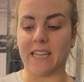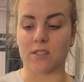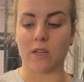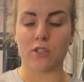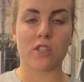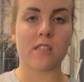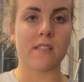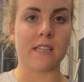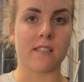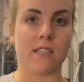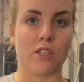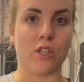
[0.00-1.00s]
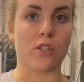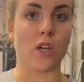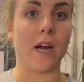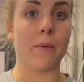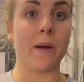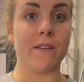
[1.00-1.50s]
so I just did 62. So
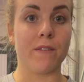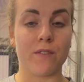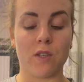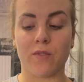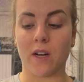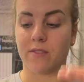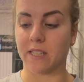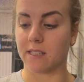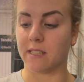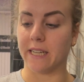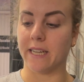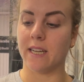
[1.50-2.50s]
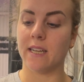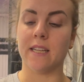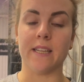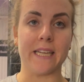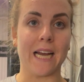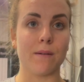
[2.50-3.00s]
I went 55, 60,
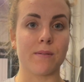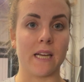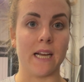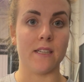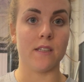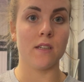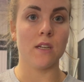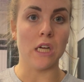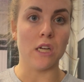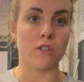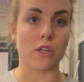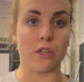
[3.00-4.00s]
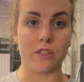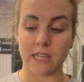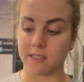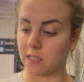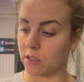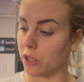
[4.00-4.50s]
and the app said to go
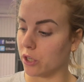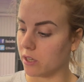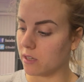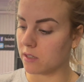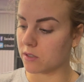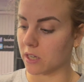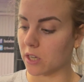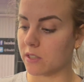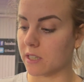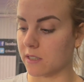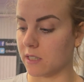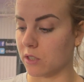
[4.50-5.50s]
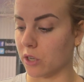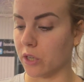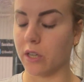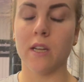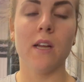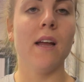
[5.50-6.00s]
62. So I go 62.
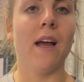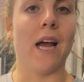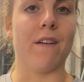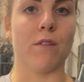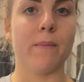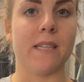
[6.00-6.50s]
And for me,